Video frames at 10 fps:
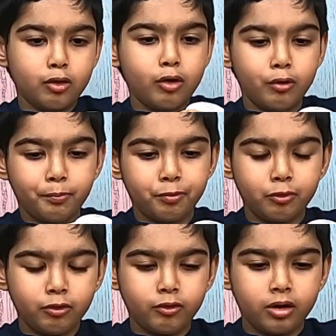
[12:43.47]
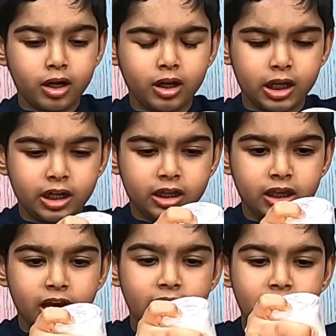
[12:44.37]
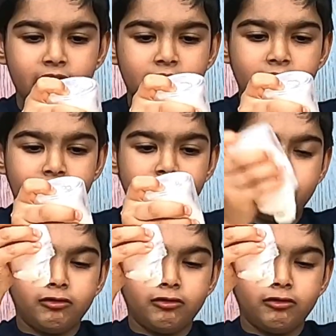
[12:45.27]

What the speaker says: So pull it down.